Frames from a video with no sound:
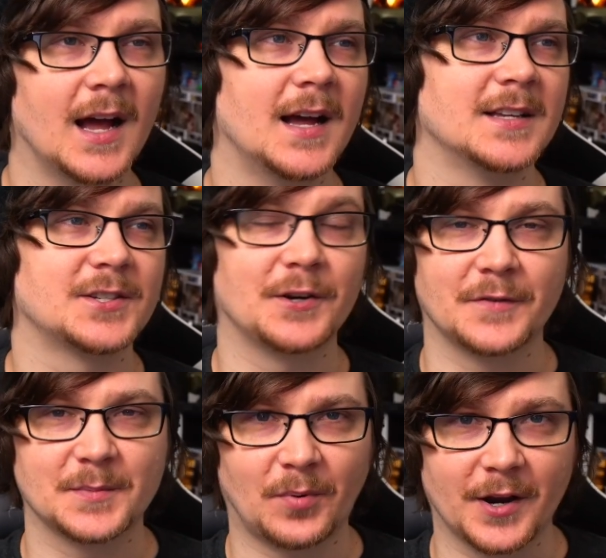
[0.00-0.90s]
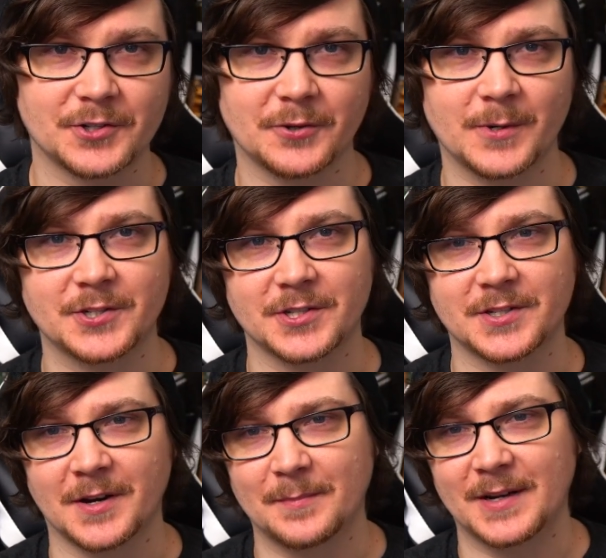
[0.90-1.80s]
Uh, Surface Pressure, which is
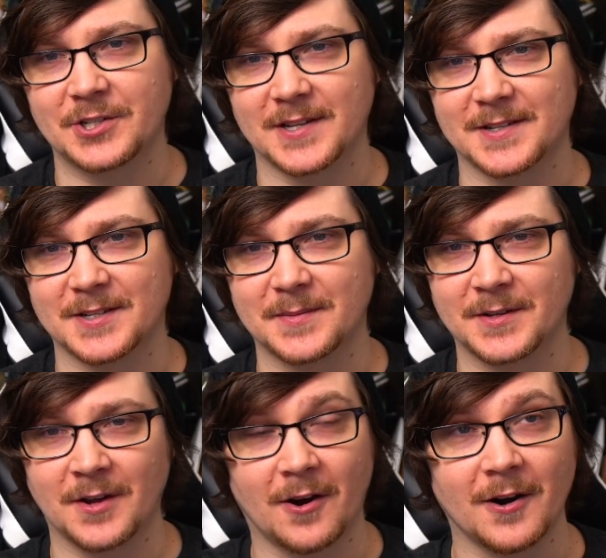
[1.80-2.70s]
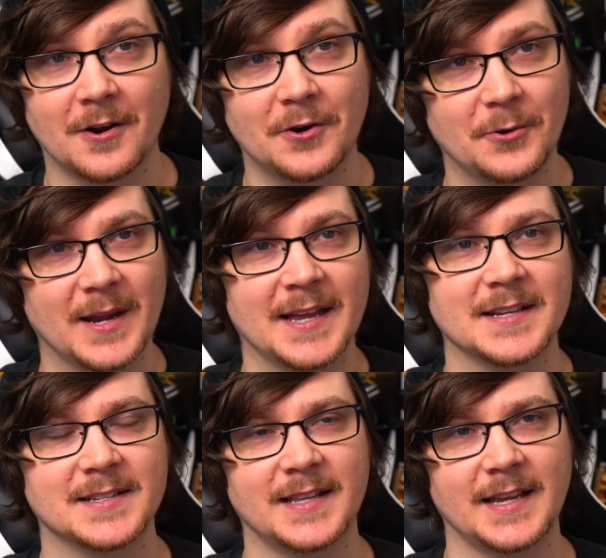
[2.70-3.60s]
sung by Jessica Darrow, who
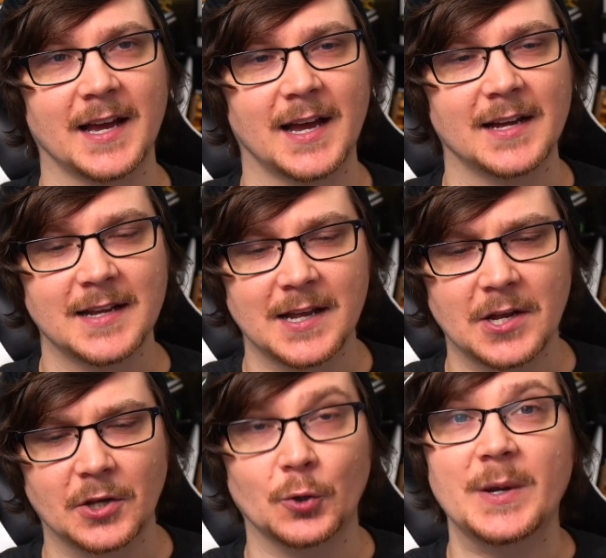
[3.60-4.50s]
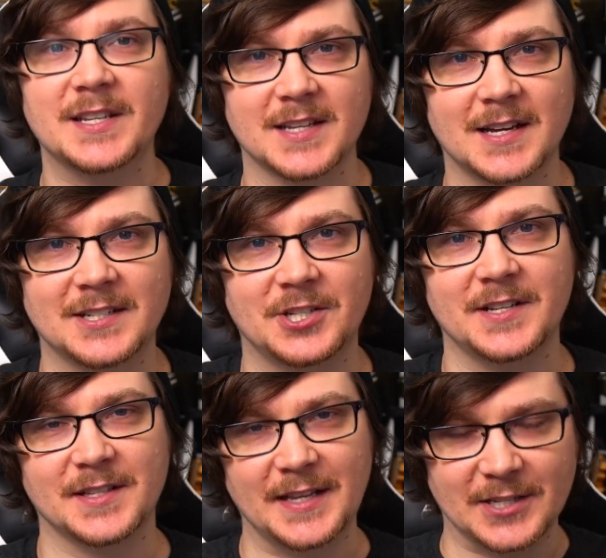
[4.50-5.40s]
is the... Uh, Luisa,
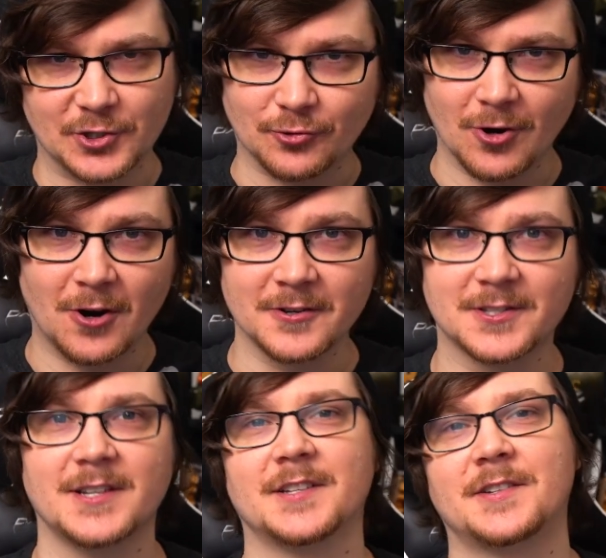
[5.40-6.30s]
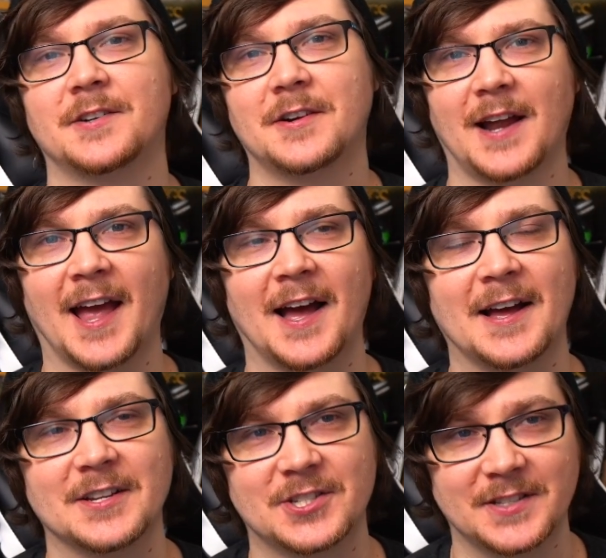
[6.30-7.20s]
she's the strong sister.
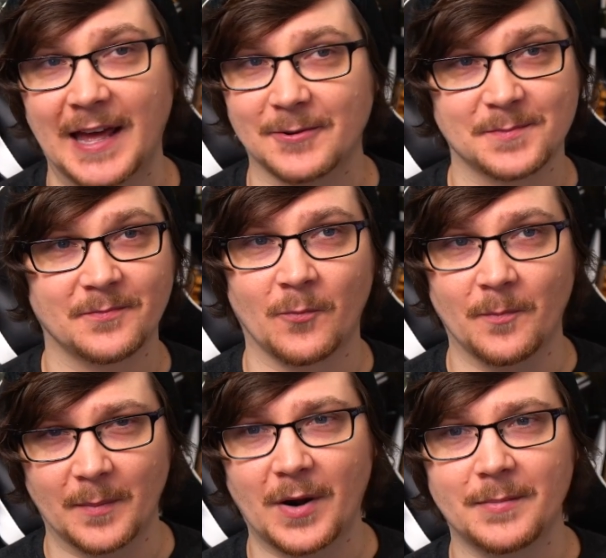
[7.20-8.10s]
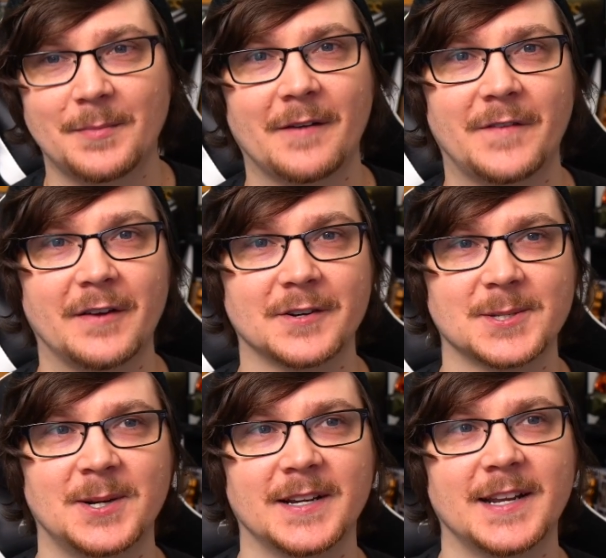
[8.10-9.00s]
Uh, that was probably my favorite
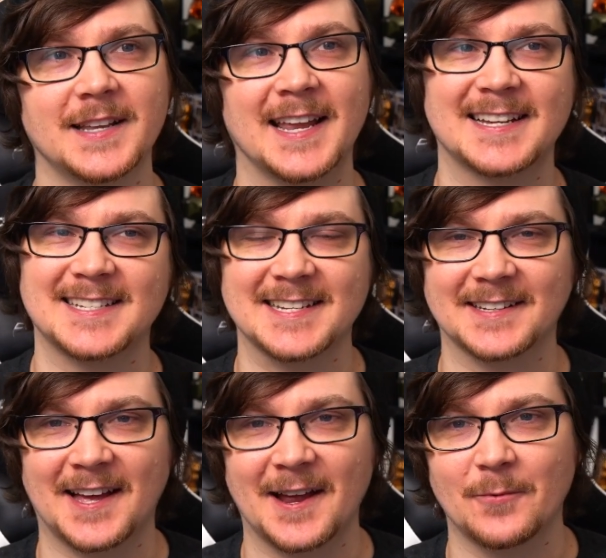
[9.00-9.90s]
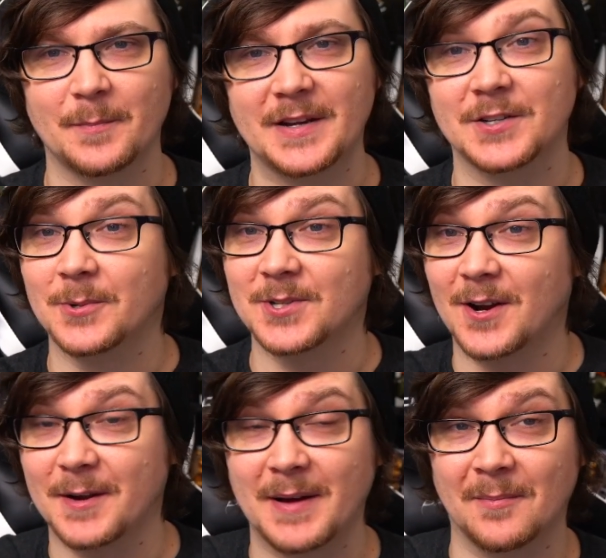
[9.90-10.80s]
song in it. Next in line would be Don't
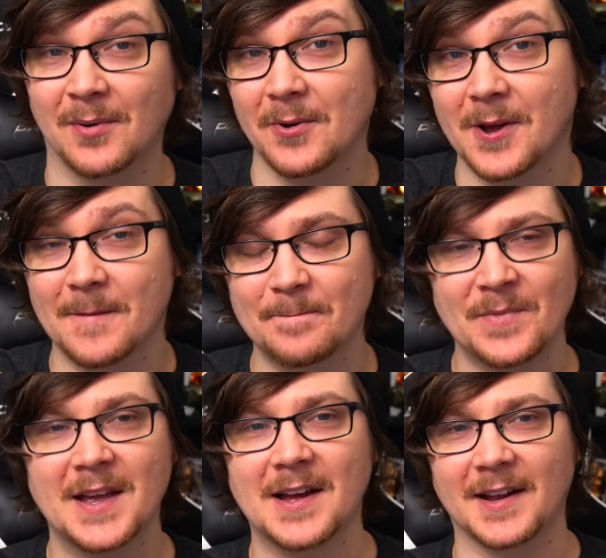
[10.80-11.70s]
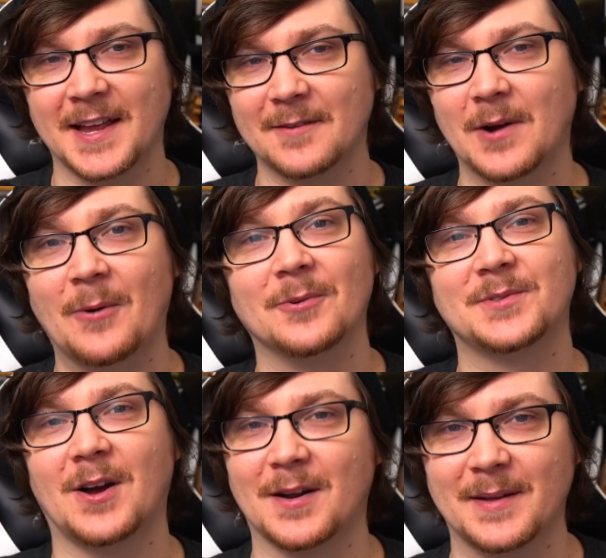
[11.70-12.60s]
Talk About Bruno. Again, I won't
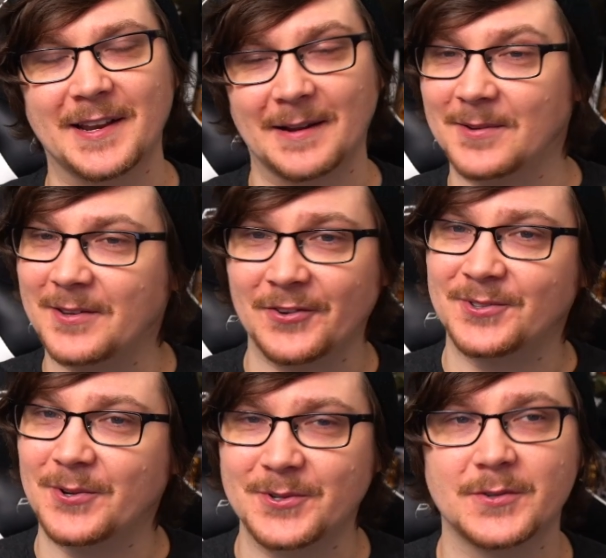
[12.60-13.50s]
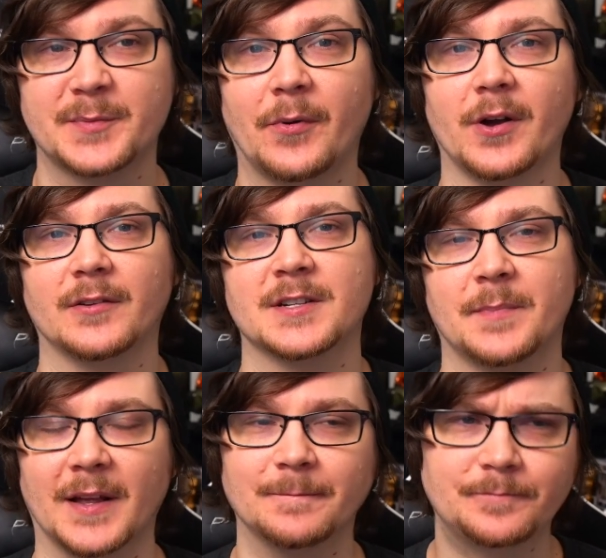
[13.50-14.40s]
talk about it. Don't, don't do spoilers,
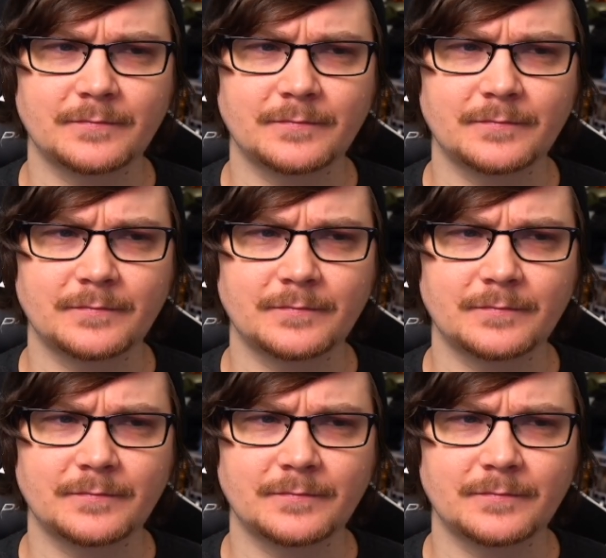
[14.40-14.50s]
but